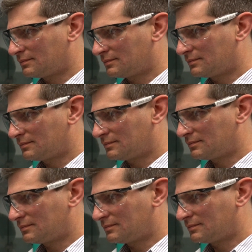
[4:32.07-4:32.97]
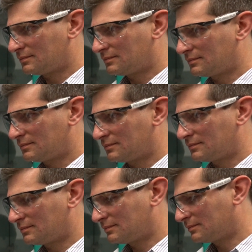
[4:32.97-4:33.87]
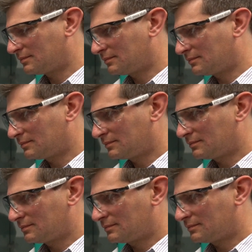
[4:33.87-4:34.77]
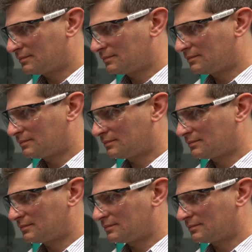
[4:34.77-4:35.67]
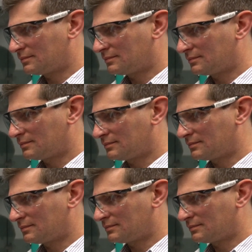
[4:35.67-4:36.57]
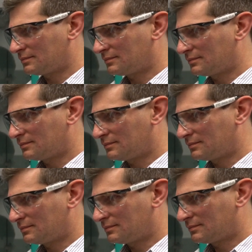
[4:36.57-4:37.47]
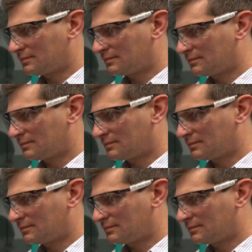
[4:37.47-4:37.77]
This person isn't speaking.